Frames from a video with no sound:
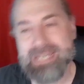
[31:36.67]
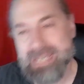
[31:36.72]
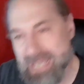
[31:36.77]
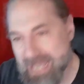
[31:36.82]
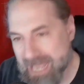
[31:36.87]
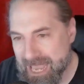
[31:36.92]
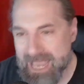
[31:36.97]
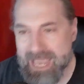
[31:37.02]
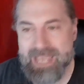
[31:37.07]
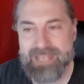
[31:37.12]

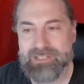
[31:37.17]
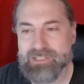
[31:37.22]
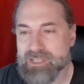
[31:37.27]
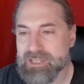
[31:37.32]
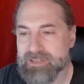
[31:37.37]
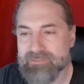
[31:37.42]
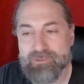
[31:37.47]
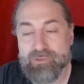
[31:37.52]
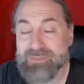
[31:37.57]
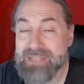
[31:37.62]
and
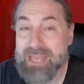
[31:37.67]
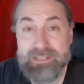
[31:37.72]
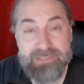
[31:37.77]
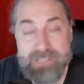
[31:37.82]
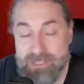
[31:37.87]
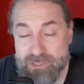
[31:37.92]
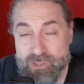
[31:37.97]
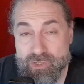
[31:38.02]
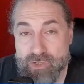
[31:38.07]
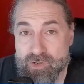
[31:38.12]
if you've not
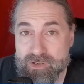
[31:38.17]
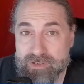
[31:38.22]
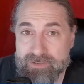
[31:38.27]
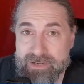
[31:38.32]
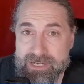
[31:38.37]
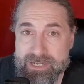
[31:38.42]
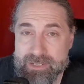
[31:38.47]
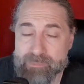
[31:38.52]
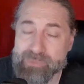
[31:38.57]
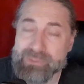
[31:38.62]
done so
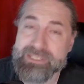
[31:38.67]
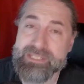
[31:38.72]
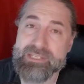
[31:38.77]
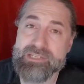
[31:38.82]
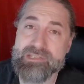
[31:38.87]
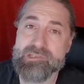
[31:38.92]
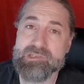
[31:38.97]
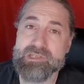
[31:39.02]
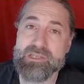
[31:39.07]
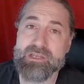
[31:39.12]
already,
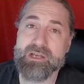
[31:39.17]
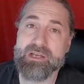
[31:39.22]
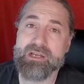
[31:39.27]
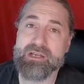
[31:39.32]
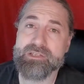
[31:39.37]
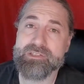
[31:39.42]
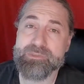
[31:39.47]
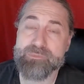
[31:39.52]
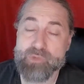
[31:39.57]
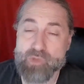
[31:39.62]
please
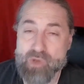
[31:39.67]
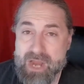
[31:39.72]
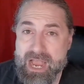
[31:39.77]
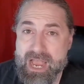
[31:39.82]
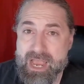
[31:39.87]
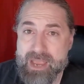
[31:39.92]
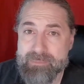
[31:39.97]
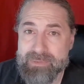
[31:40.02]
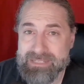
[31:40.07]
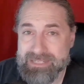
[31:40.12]

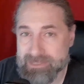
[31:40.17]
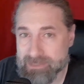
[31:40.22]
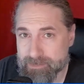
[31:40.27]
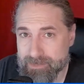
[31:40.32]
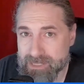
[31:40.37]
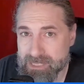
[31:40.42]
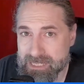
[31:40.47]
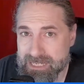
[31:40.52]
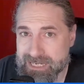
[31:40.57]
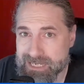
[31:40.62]
subscribe and hit the
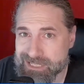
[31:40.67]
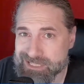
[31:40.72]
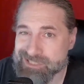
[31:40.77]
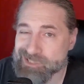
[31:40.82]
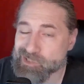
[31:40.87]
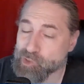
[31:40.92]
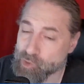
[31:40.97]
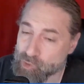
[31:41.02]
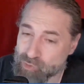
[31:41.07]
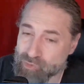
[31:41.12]
bell icon
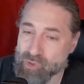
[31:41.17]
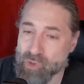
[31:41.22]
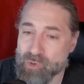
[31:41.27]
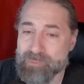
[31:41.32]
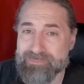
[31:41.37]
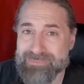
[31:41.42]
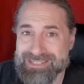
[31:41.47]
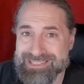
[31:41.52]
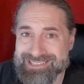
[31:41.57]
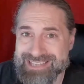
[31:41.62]
so you
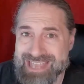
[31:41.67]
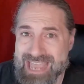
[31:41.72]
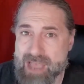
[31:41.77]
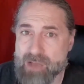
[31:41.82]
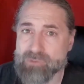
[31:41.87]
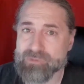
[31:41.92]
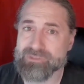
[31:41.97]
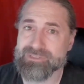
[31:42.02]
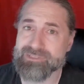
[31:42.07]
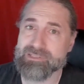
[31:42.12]
don't miss
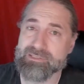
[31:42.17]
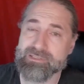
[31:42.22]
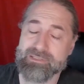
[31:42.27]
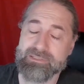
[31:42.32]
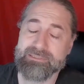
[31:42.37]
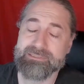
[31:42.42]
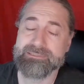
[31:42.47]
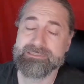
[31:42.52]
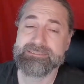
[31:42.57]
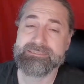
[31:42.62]
out.
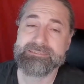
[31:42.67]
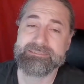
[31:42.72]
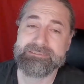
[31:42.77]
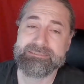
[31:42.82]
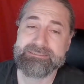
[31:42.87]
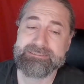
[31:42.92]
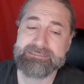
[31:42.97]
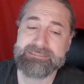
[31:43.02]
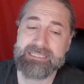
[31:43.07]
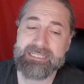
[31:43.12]

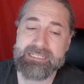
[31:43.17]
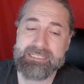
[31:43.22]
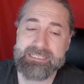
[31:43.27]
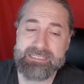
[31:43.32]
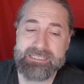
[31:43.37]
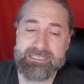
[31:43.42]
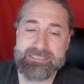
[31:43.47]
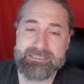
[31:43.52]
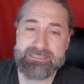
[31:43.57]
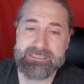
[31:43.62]
And I
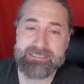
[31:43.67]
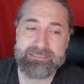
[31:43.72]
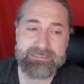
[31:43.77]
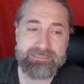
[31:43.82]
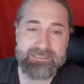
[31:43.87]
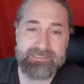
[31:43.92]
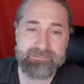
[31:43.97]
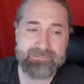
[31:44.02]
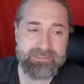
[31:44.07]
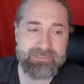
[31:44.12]
guess that's
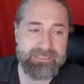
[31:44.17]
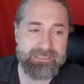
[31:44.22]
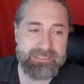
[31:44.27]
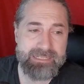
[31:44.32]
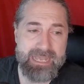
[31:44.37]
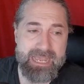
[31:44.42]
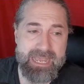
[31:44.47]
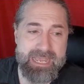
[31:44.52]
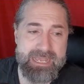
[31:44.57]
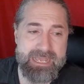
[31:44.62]
it, right?
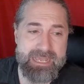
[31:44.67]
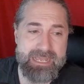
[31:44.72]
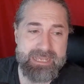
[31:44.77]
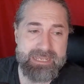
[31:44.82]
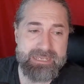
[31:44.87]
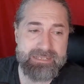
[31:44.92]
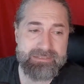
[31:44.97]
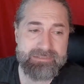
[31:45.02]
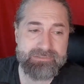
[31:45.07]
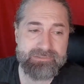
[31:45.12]

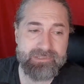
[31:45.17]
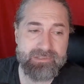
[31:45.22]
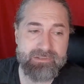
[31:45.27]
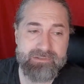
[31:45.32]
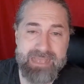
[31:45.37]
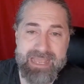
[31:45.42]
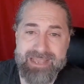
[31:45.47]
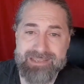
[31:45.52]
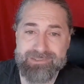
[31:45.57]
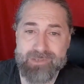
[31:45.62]
So
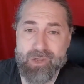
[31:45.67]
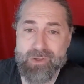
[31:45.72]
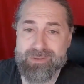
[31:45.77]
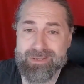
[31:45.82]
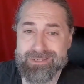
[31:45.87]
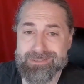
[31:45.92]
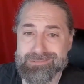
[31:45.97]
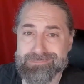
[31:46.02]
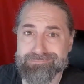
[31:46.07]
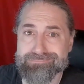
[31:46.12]
as
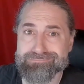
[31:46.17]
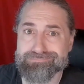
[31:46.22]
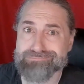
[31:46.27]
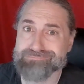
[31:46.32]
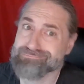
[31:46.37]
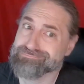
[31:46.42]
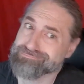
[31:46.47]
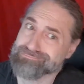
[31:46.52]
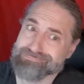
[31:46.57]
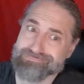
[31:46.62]
always,
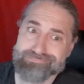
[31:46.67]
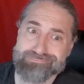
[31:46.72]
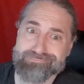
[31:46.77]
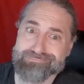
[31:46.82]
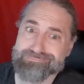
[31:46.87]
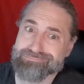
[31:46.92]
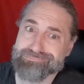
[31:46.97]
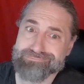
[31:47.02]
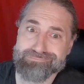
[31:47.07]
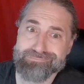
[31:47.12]

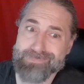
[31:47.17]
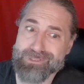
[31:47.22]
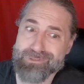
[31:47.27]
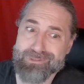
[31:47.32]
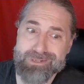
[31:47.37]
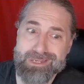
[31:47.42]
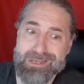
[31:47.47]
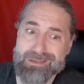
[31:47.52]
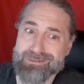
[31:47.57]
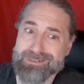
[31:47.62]
you
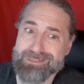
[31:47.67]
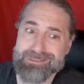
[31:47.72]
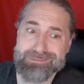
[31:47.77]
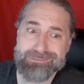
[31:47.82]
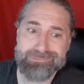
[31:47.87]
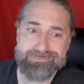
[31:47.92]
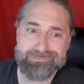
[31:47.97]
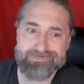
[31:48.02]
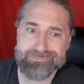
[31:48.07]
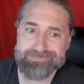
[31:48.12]
know how it is.
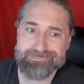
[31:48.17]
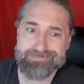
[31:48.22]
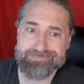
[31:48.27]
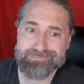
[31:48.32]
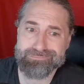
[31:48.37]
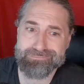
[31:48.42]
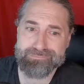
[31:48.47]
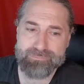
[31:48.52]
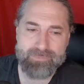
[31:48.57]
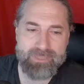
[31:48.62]

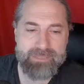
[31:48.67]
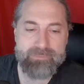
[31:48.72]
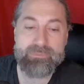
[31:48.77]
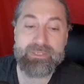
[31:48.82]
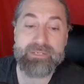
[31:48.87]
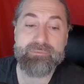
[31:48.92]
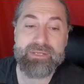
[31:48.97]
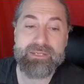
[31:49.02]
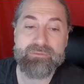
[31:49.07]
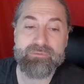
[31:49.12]

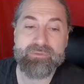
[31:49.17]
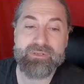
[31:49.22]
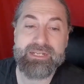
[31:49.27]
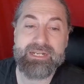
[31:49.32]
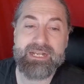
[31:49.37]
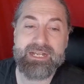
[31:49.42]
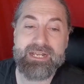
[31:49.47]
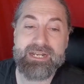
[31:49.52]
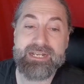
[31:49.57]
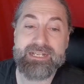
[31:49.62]
Wait.
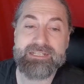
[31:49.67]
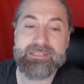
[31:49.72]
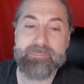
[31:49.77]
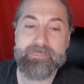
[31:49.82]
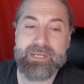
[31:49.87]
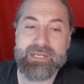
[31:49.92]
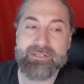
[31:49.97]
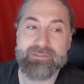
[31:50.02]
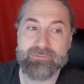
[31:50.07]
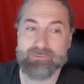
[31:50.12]
I got to get the
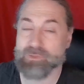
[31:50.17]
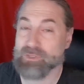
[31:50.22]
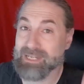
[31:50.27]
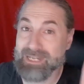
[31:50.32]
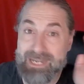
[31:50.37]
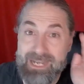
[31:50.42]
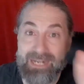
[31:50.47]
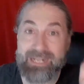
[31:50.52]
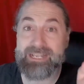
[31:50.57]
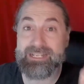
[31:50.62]

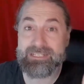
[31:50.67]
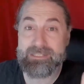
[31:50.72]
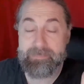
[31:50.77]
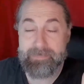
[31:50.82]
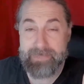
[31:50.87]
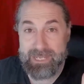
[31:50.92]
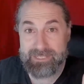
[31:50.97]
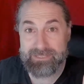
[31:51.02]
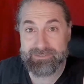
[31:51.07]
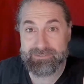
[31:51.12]

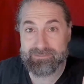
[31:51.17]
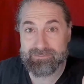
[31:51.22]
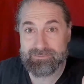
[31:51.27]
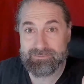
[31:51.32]
button.